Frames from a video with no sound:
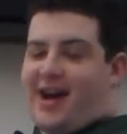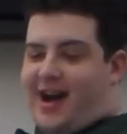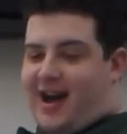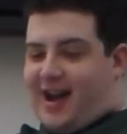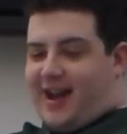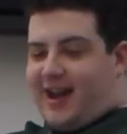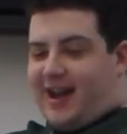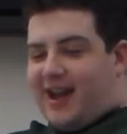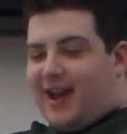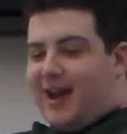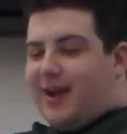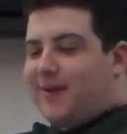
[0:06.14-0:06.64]

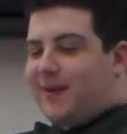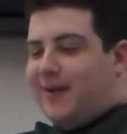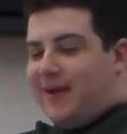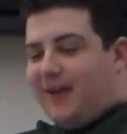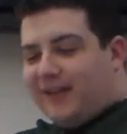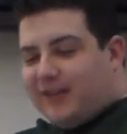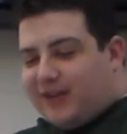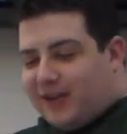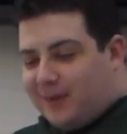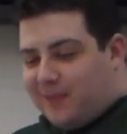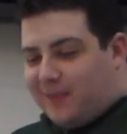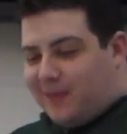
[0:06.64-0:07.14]
Hi, here we
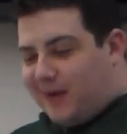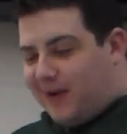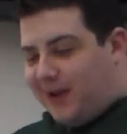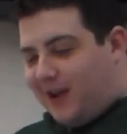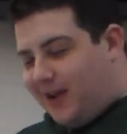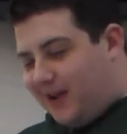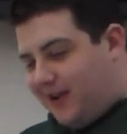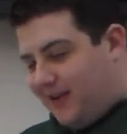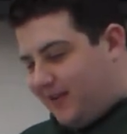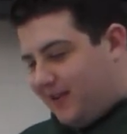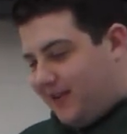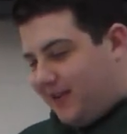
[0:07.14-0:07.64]
are interpret
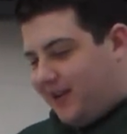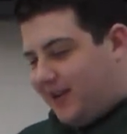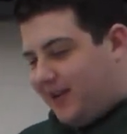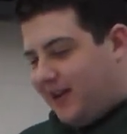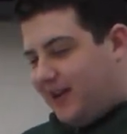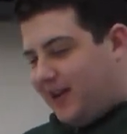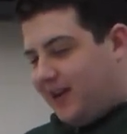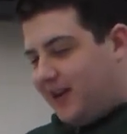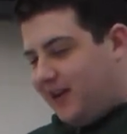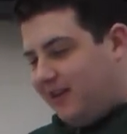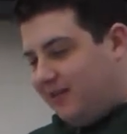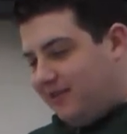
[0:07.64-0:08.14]
here in
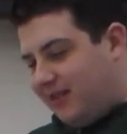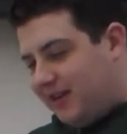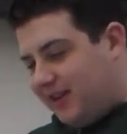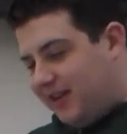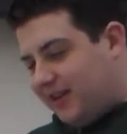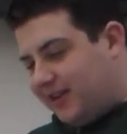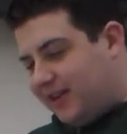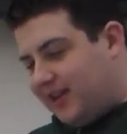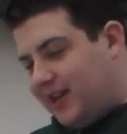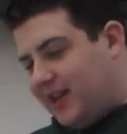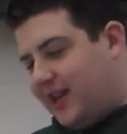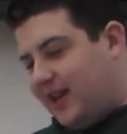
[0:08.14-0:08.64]
a
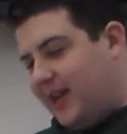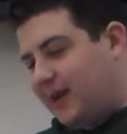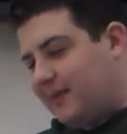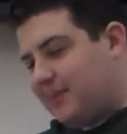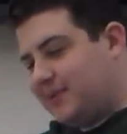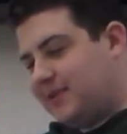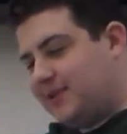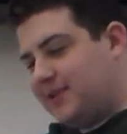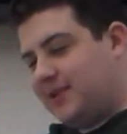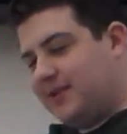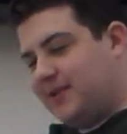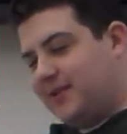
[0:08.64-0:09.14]
critical thinking
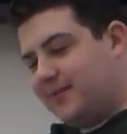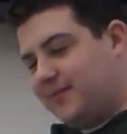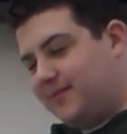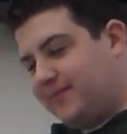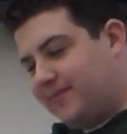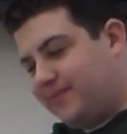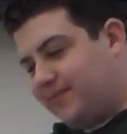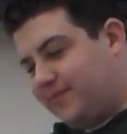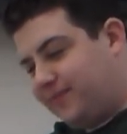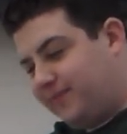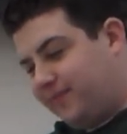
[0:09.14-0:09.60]
episode.